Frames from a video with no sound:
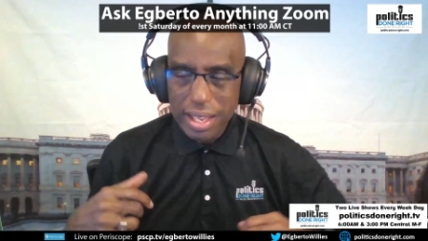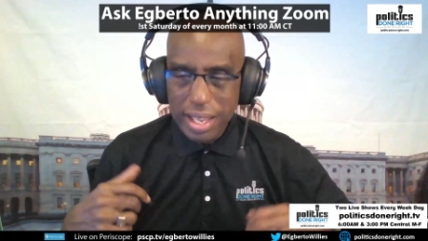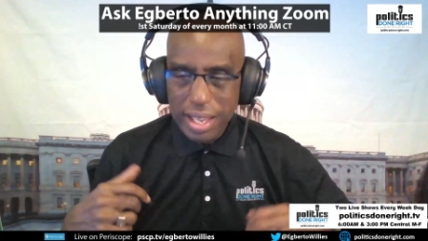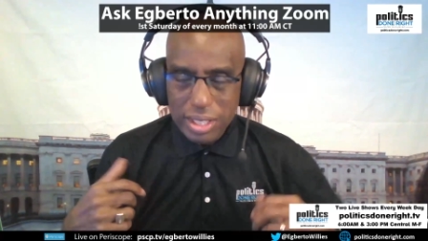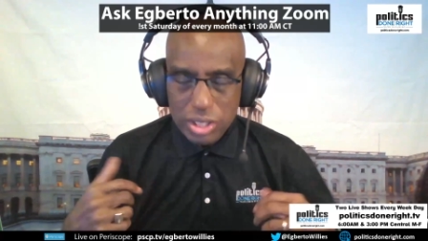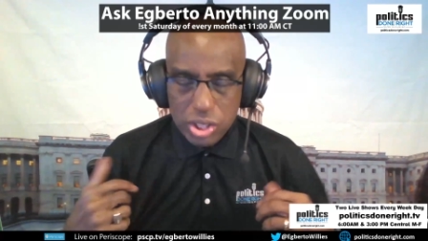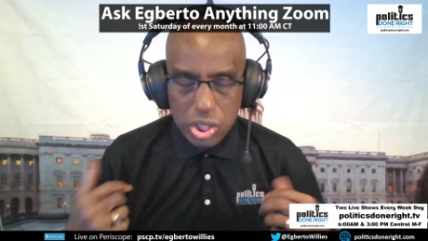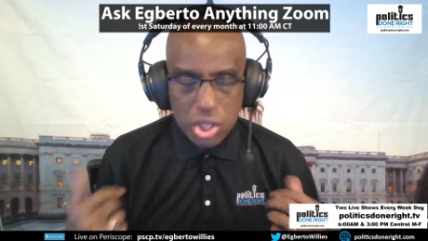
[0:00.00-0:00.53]

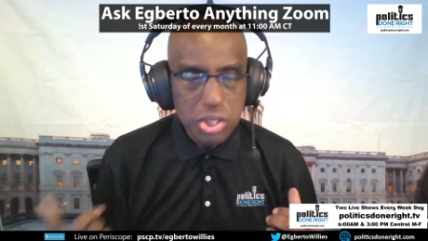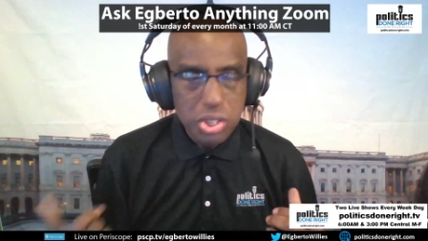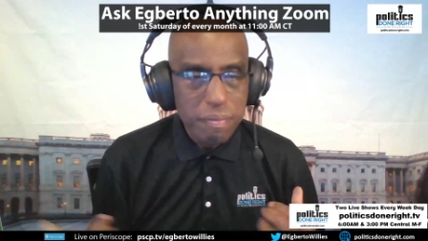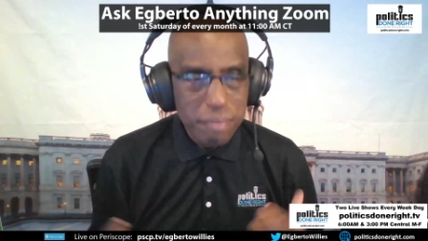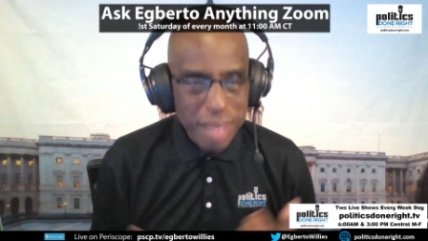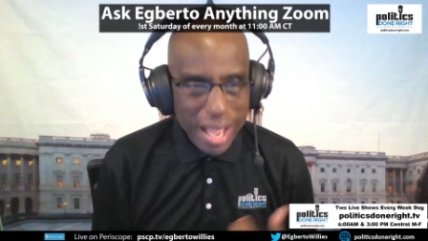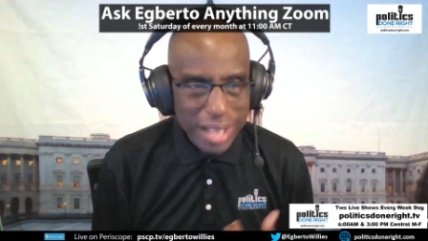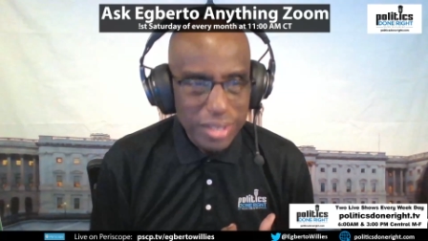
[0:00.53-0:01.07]
in such a
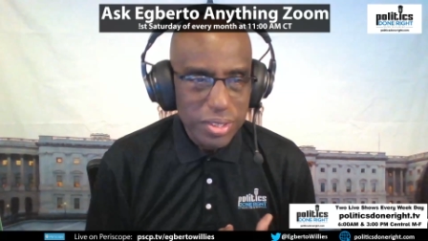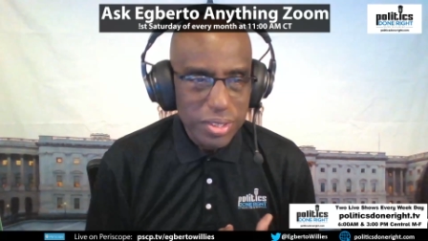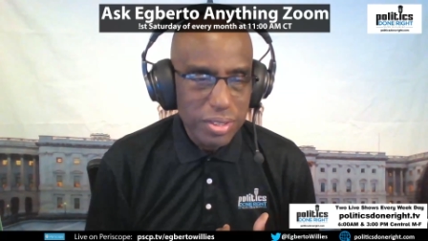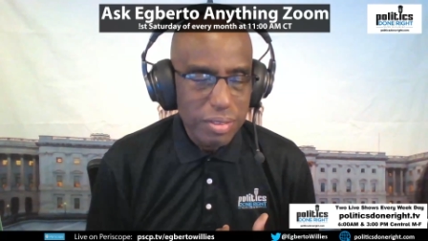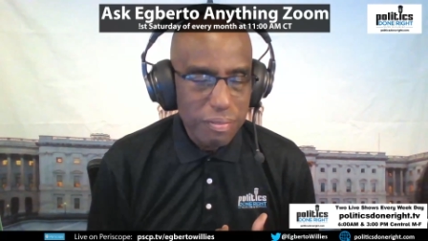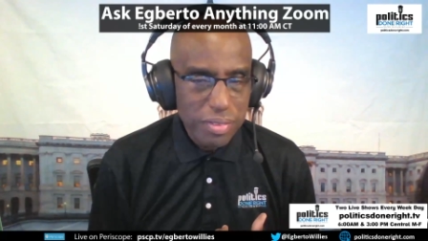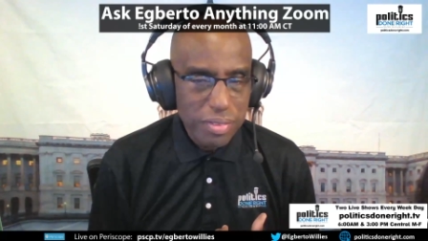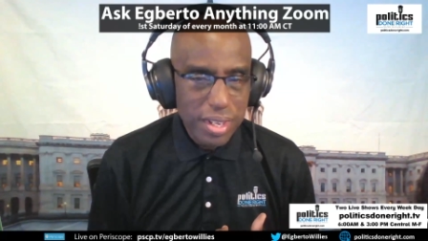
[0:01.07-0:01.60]

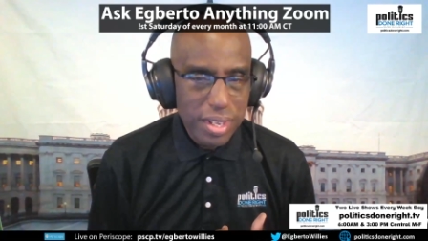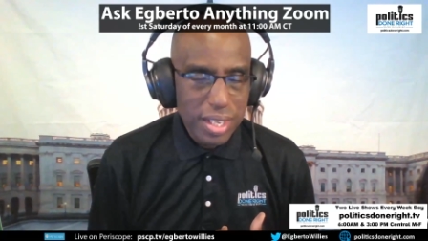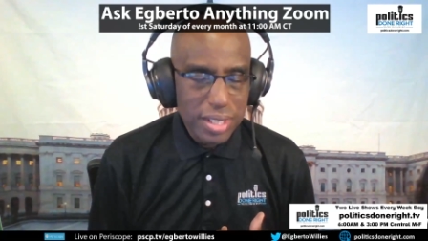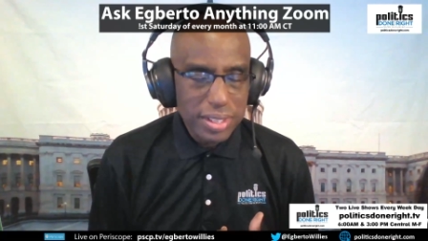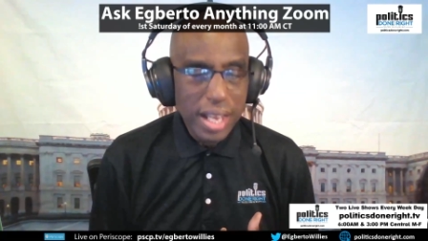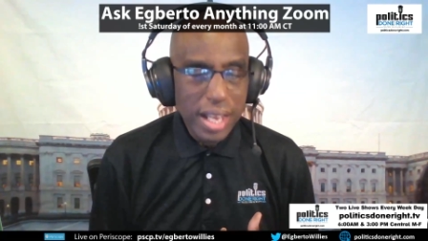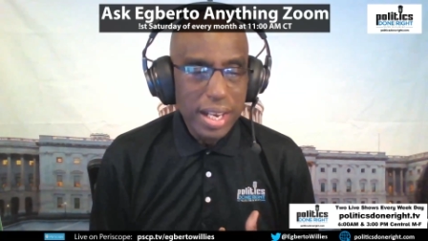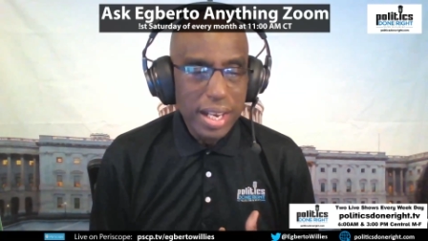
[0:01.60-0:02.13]
manner
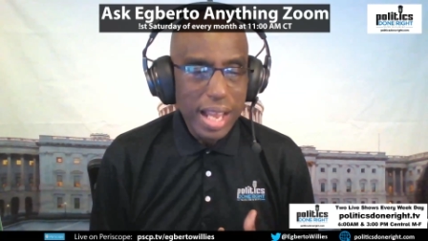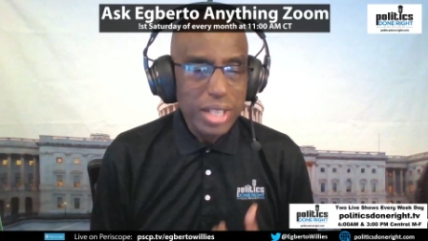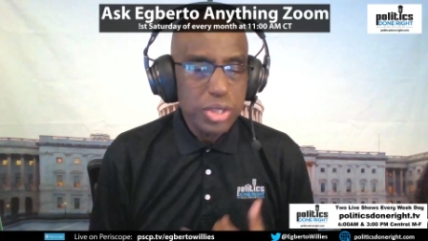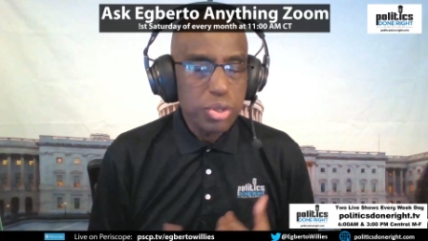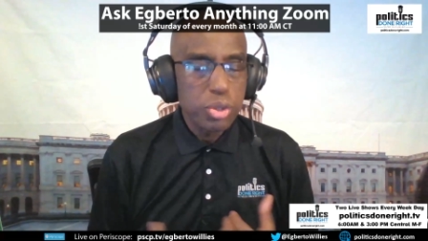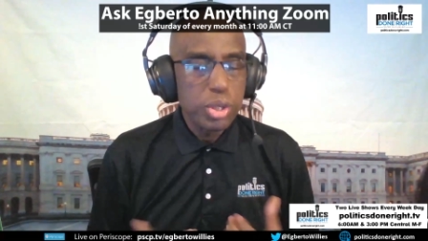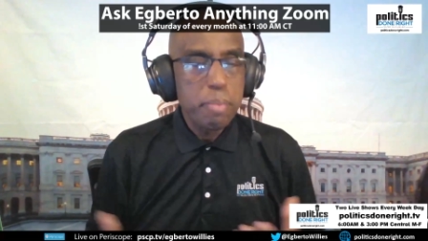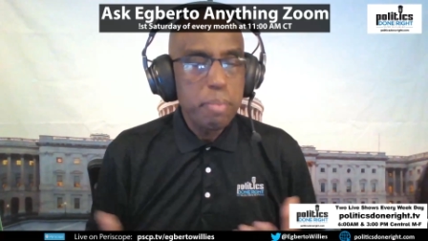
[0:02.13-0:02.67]
that it
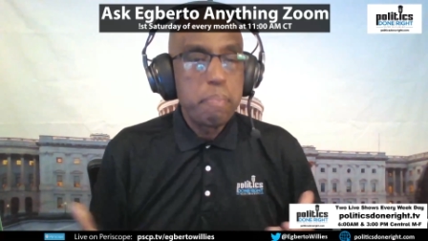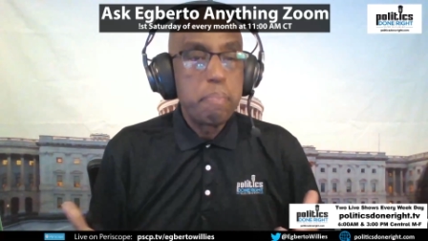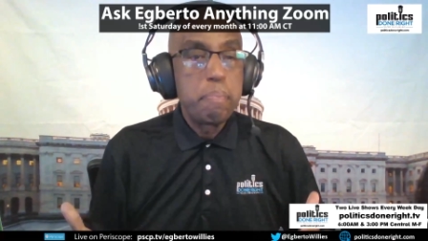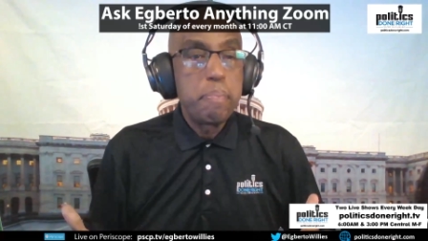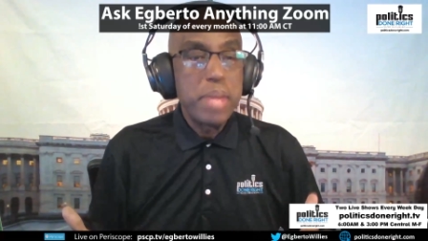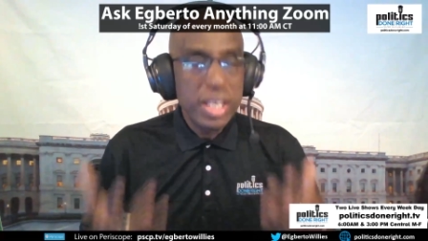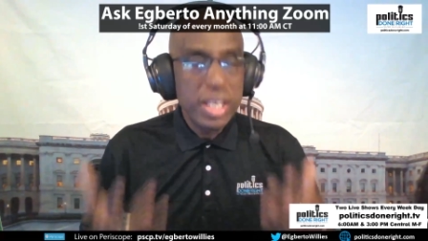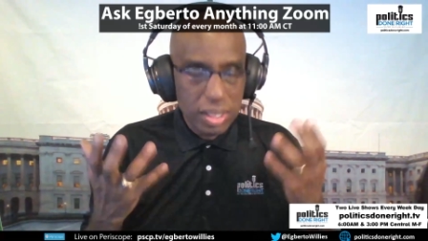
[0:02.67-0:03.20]
actually
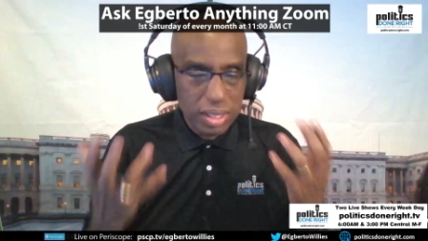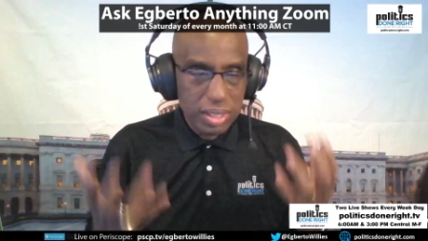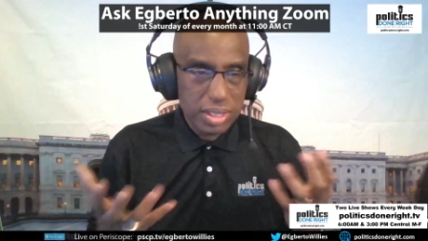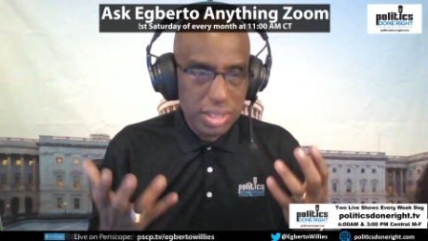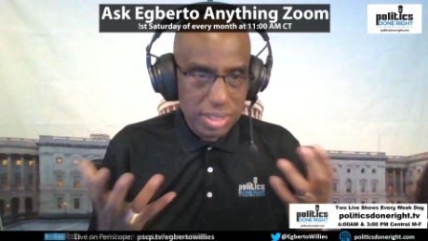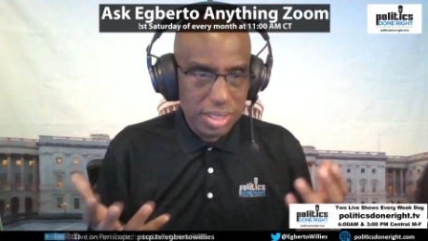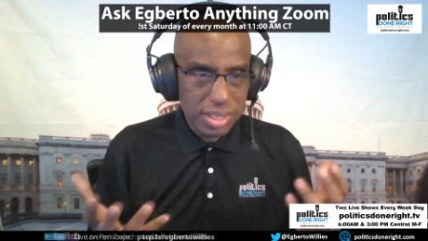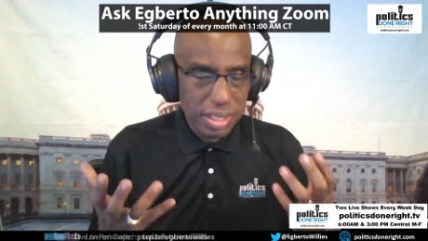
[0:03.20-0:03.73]

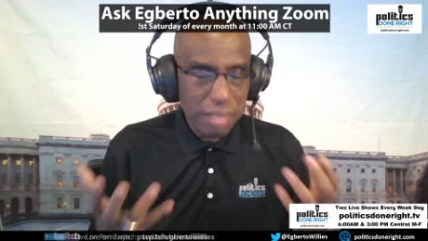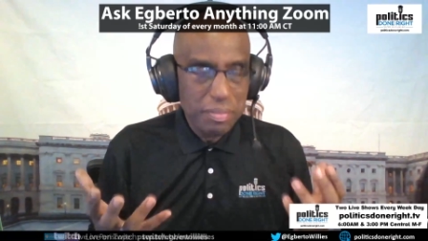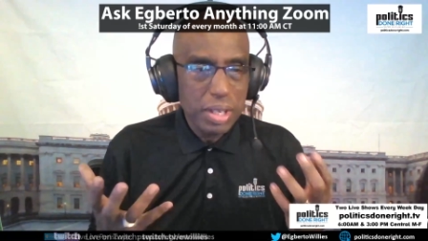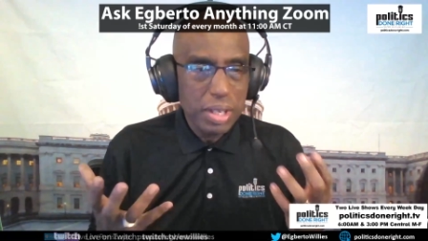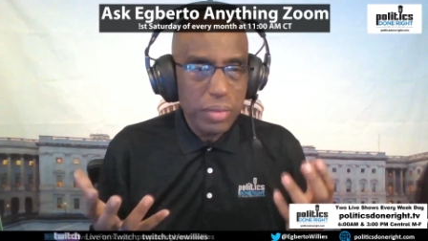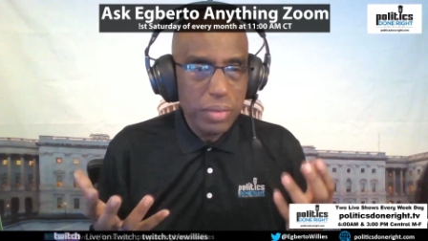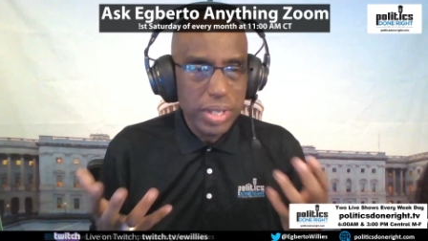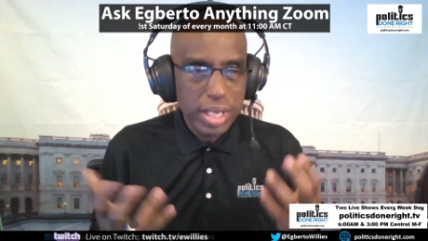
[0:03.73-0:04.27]
builds
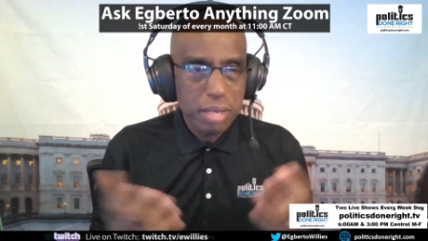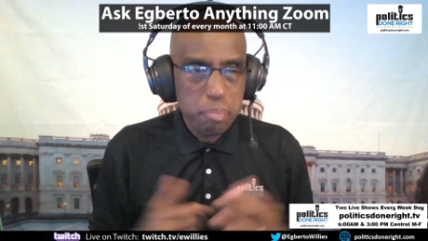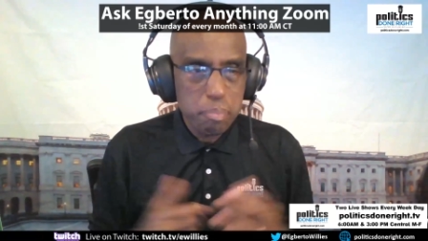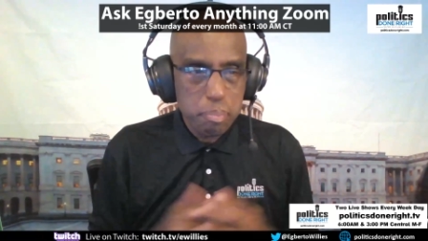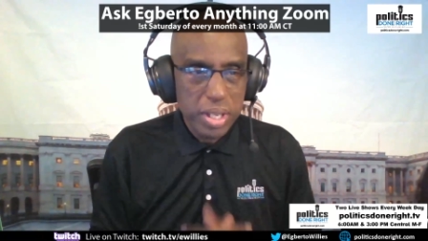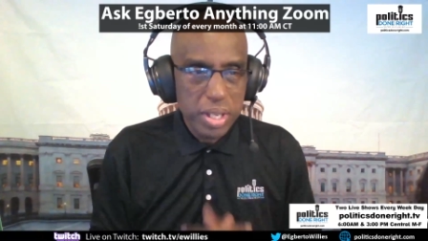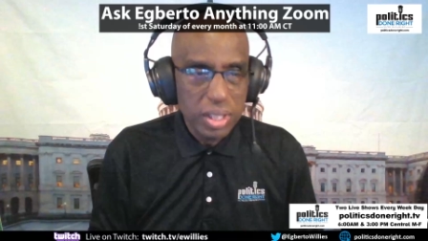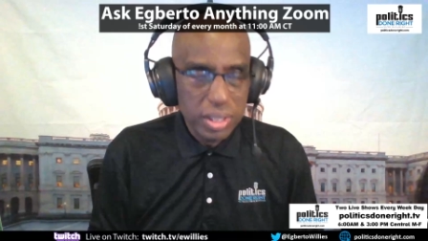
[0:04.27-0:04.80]
something we can
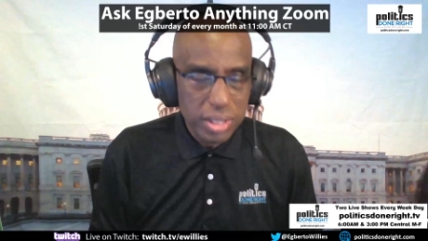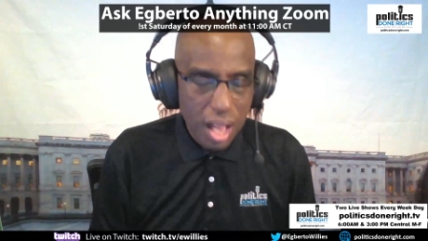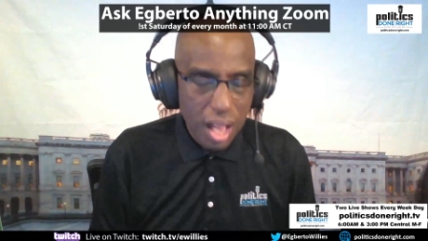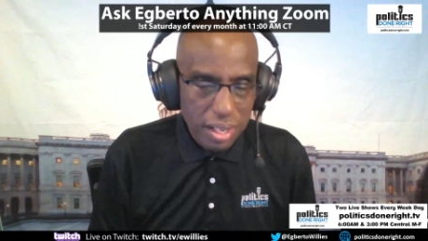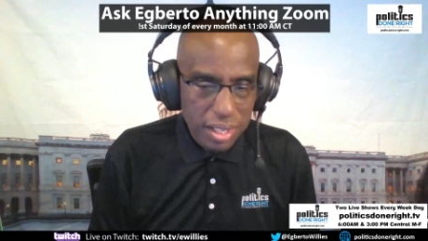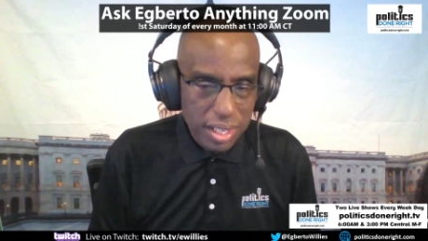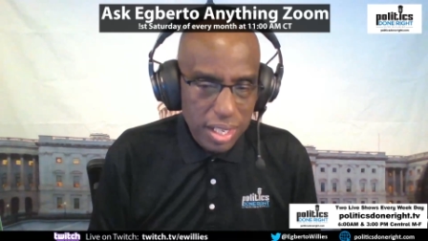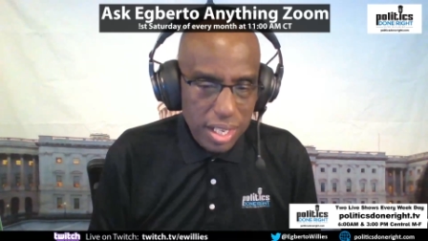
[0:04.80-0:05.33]
build
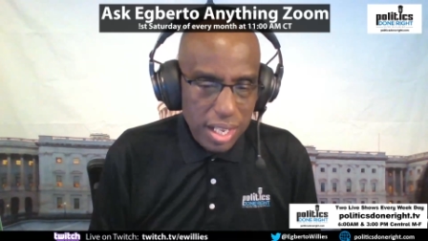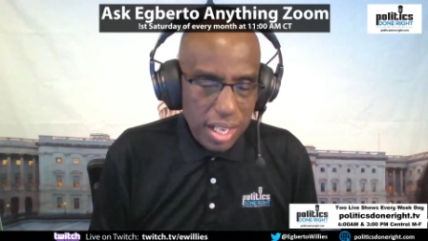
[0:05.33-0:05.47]
on,